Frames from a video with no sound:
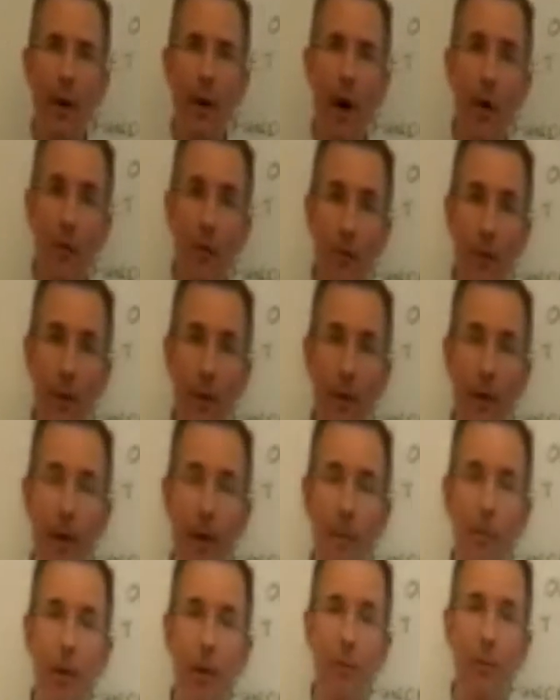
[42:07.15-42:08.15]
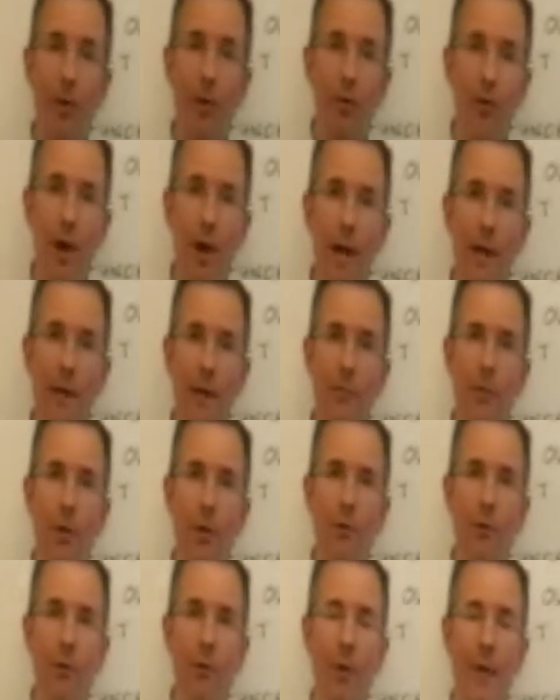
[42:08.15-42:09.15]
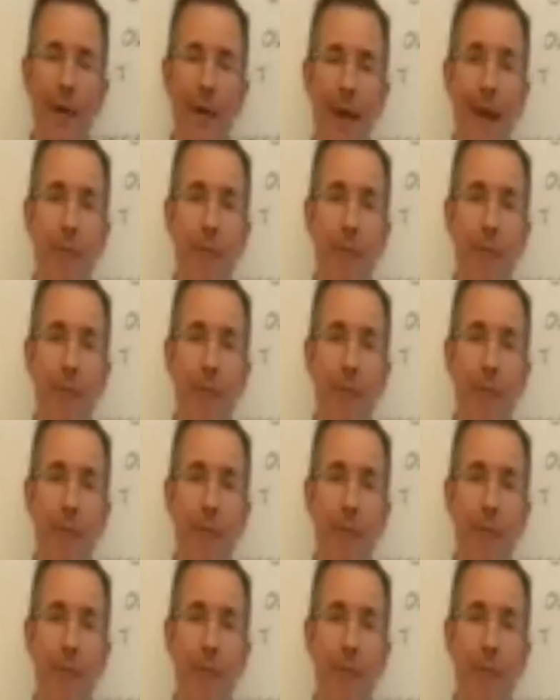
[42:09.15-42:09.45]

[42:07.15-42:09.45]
hopefully the company's been trading profitably.